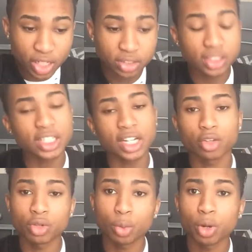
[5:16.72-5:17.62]
she's like,
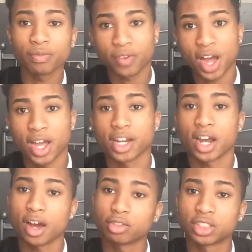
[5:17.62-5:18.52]
you know what? Fine.
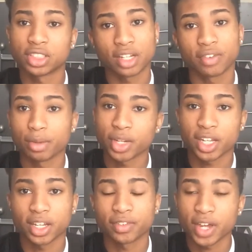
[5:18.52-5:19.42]
I'll just give him the
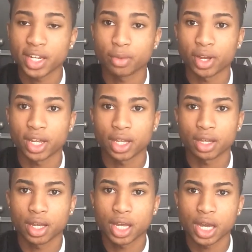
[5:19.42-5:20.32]
gift anyway.
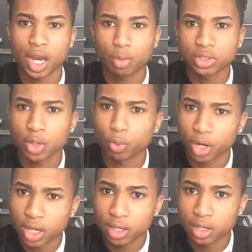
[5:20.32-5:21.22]
I was like,
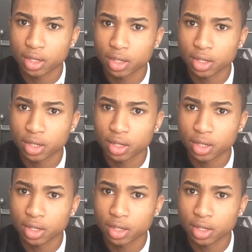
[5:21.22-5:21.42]
what?